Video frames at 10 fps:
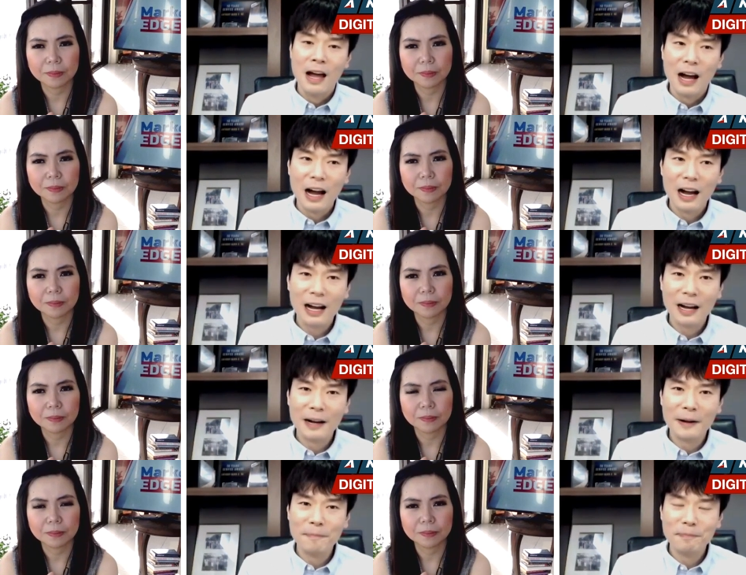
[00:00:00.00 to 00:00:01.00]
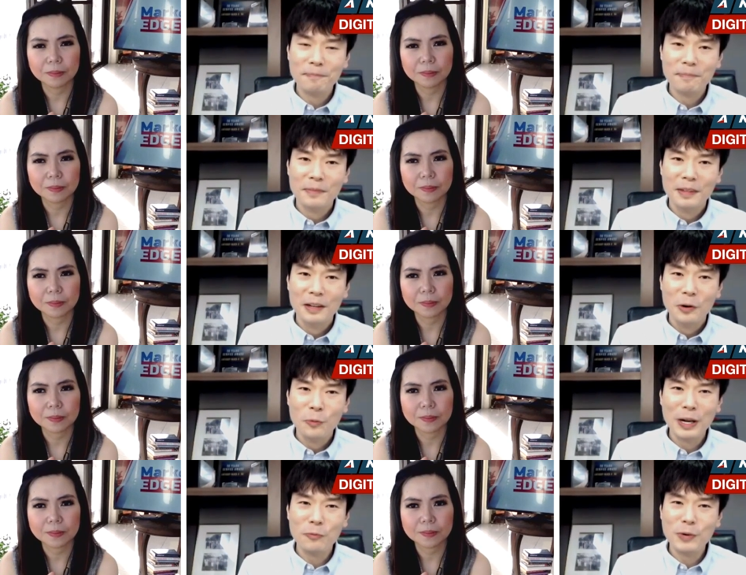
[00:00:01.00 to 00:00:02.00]
Speaker 1: Um,
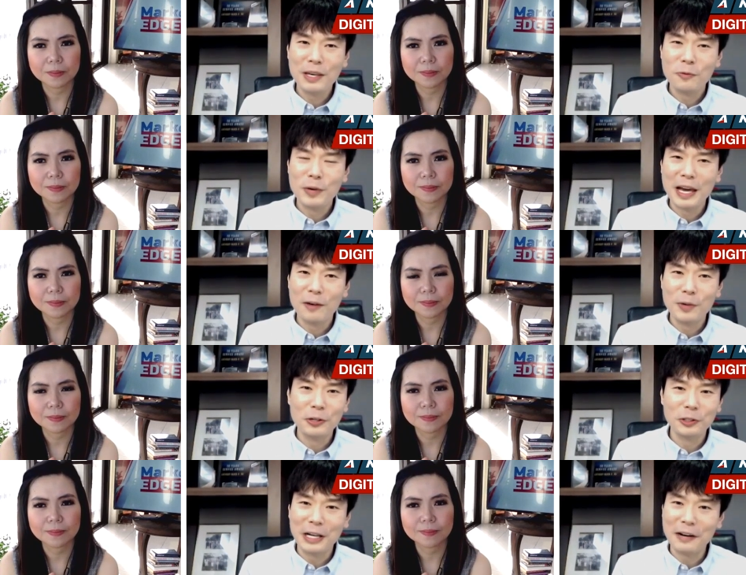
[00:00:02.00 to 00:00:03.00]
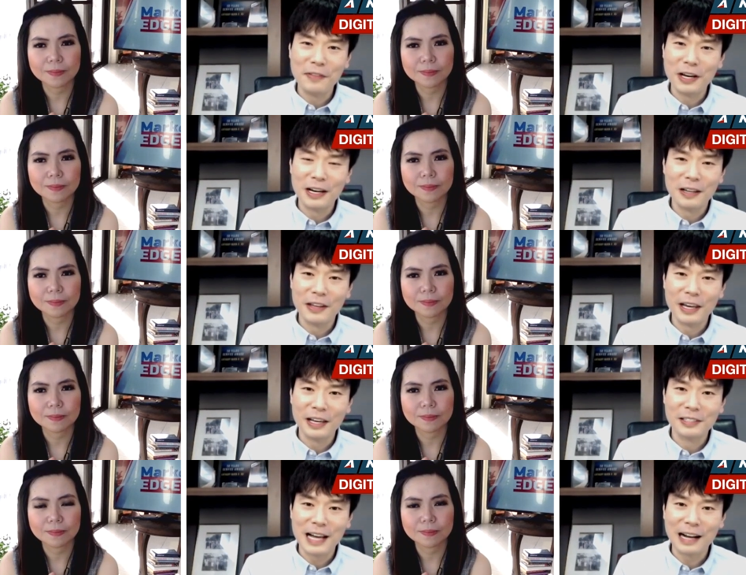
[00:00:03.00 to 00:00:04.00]
well, we we we don't have the the
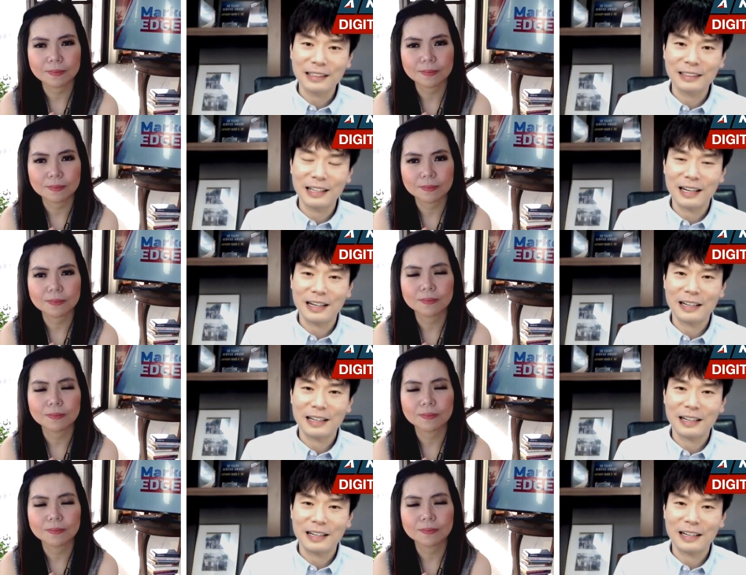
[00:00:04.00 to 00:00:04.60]
exact uh,